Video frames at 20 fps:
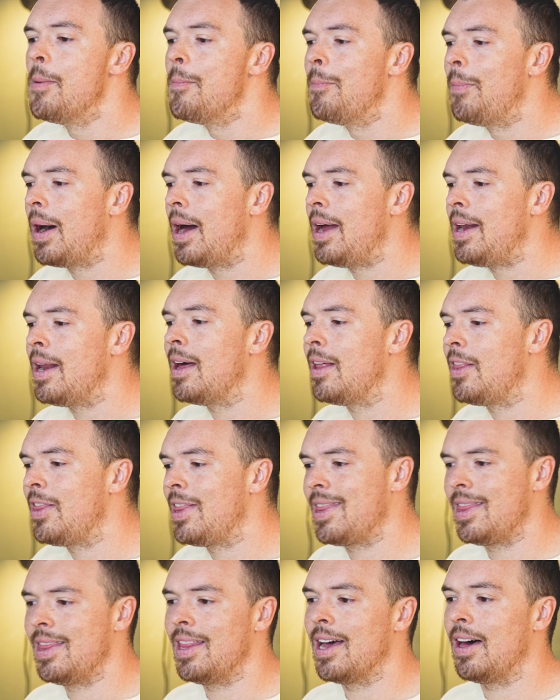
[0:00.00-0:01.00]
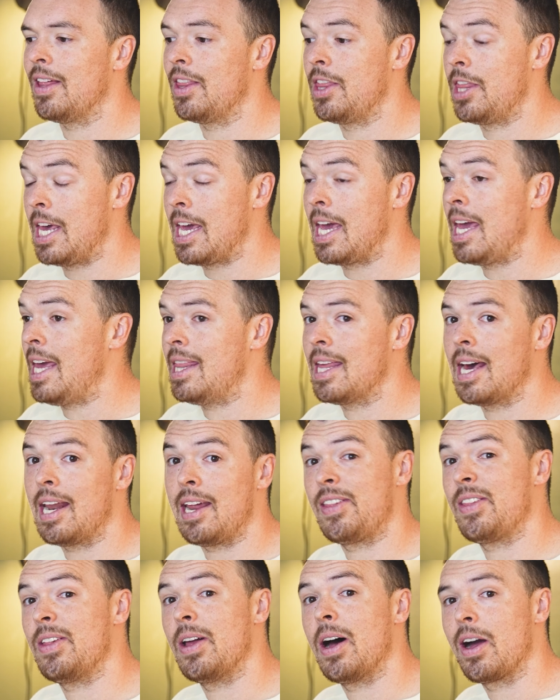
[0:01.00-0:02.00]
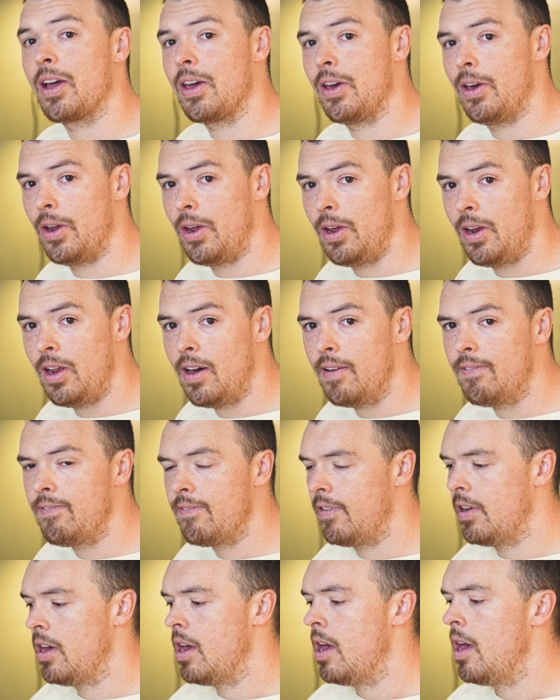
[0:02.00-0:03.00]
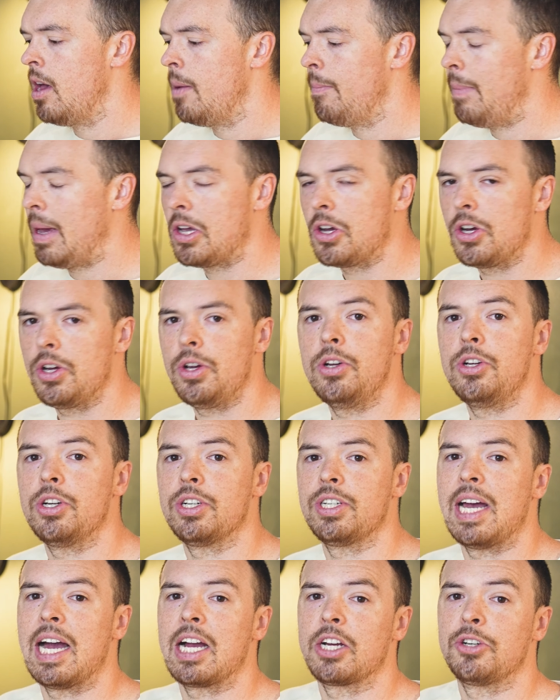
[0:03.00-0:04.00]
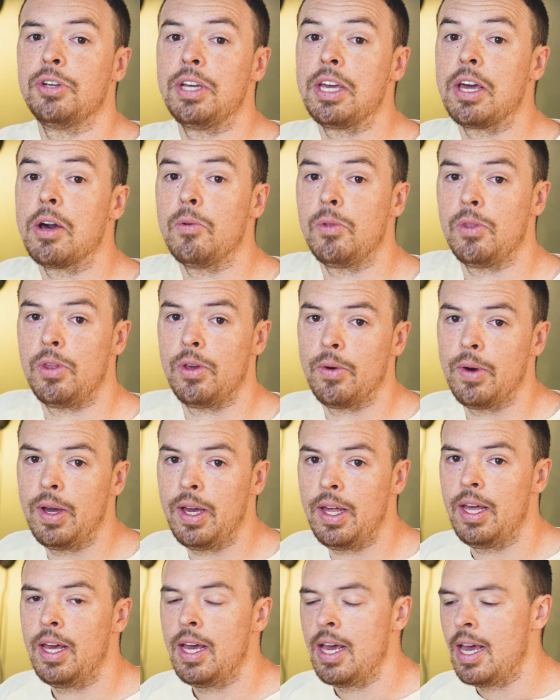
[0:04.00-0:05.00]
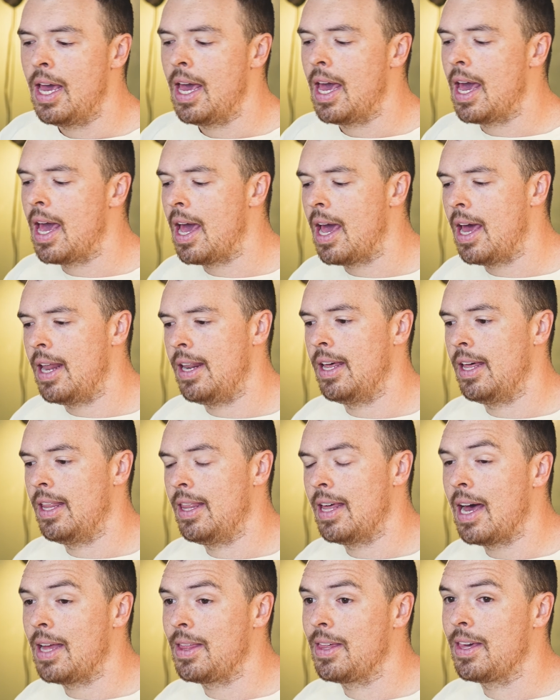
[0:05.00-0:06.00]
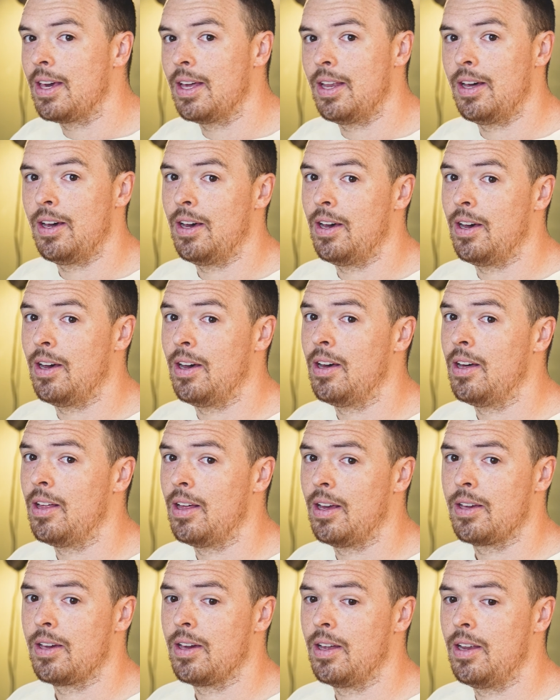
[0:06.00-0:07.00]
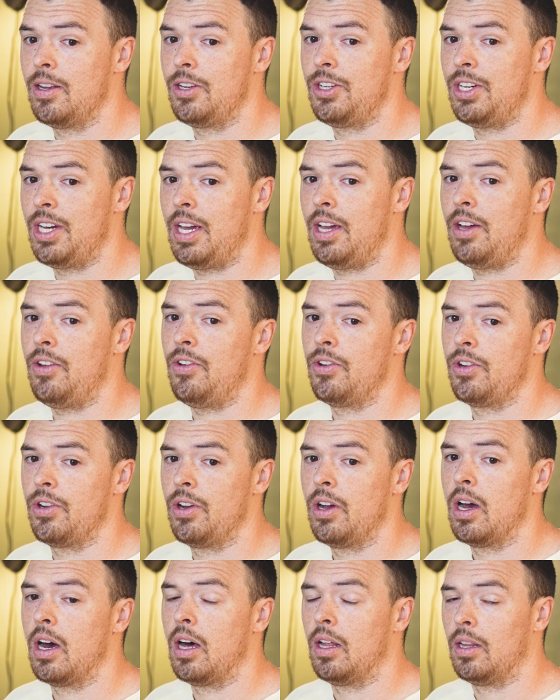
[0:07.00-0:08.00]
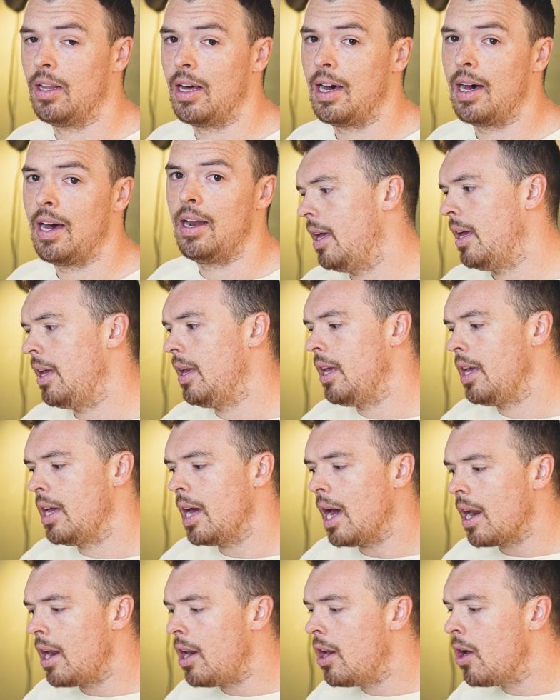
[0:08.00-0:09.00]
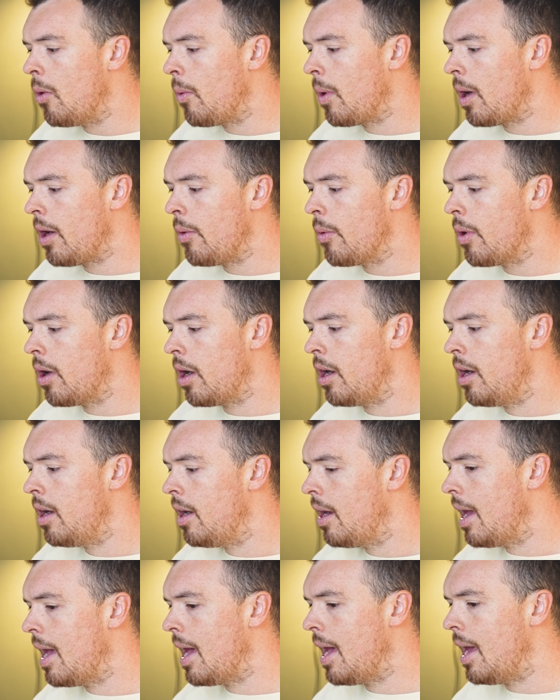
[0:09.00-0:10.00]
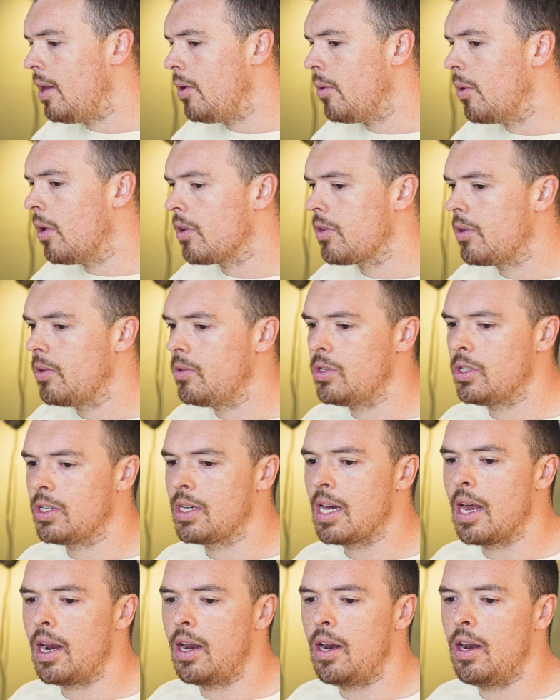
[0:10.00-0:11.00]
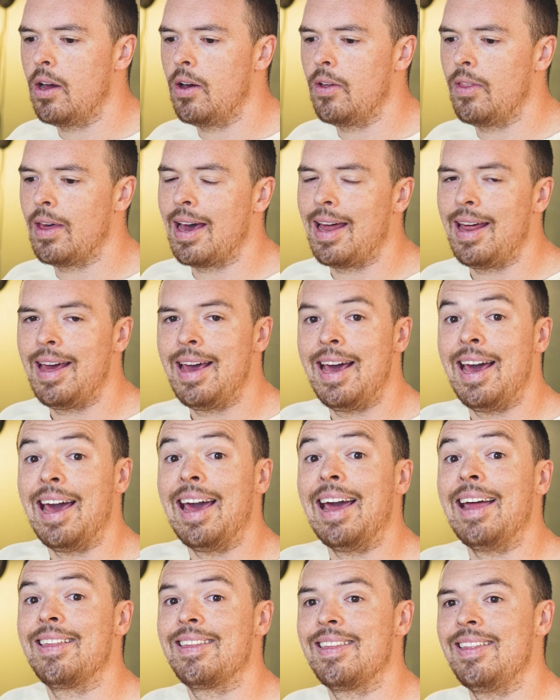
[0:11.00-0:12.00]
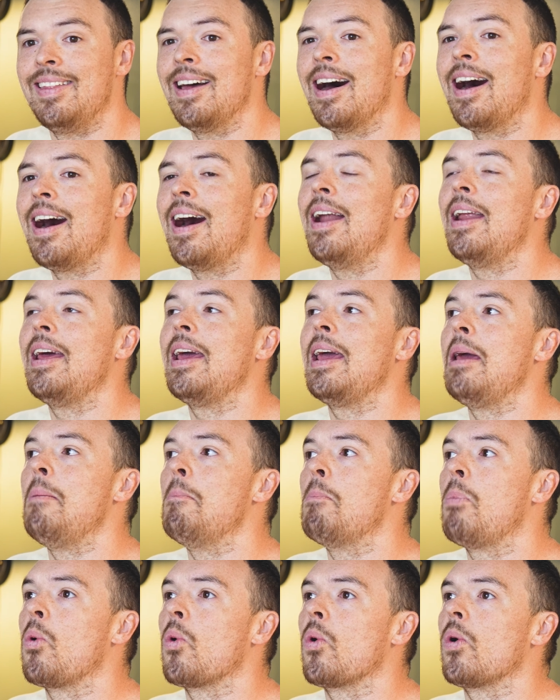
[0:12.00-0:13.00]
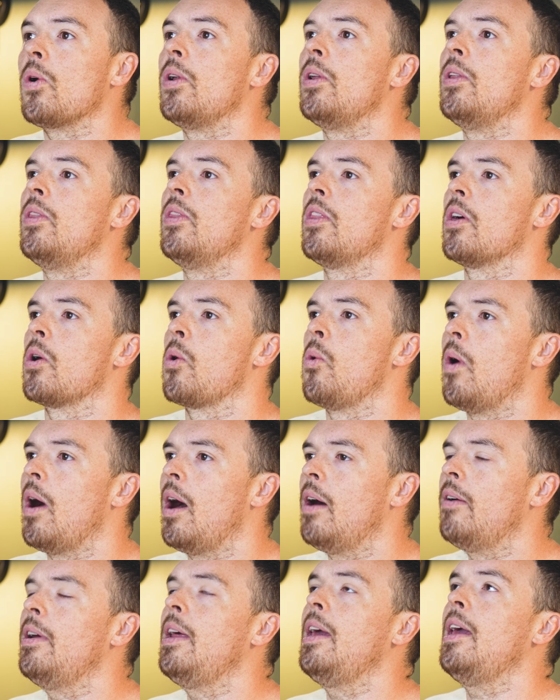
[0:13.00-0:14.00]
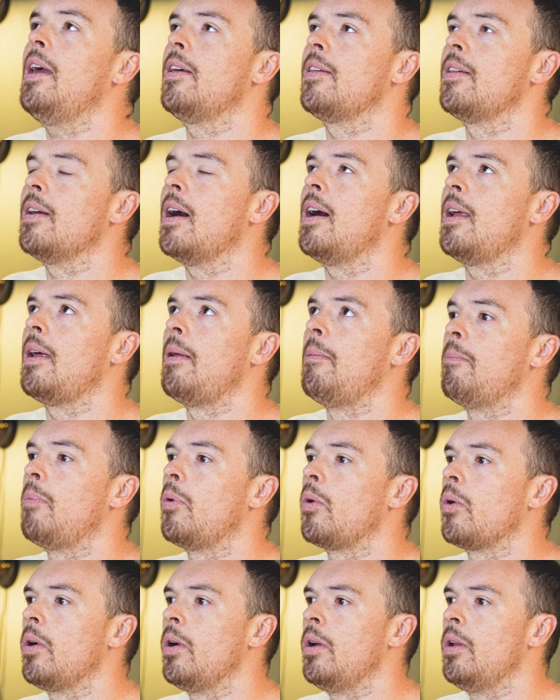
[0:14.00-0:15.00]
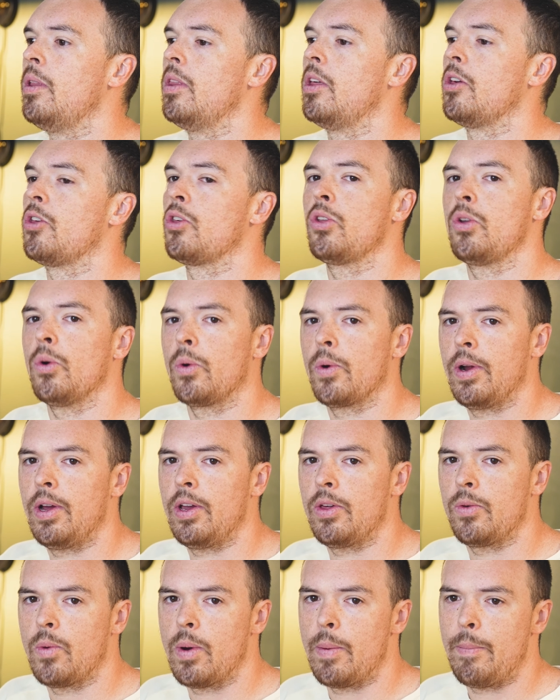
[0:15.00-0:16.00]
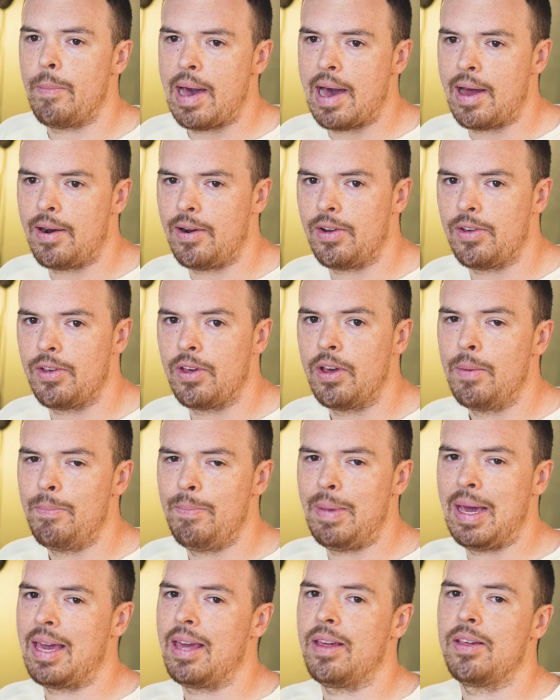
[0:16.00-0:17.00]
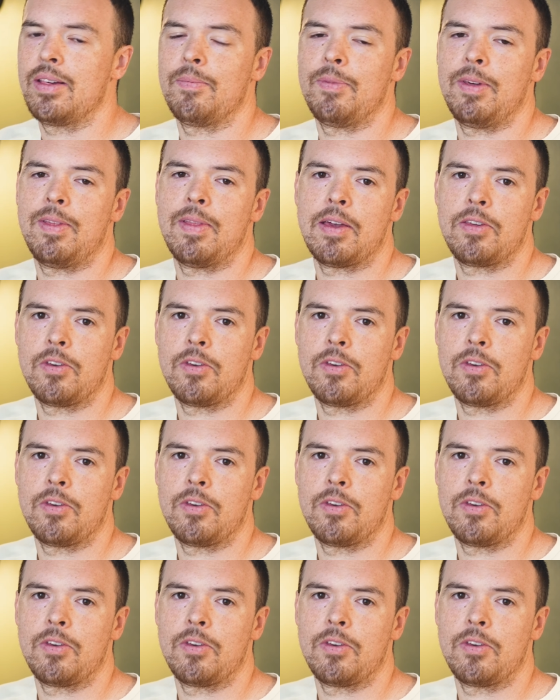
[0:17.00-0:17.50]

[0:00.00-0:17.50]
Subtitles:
by not thinking that it's not good enough. Make sure you just actually go do it. And that's gonna change a lot. You gotta know where you are, and you also just gotta know that it's not important. The quality is not important. The story is what matters. Making something that's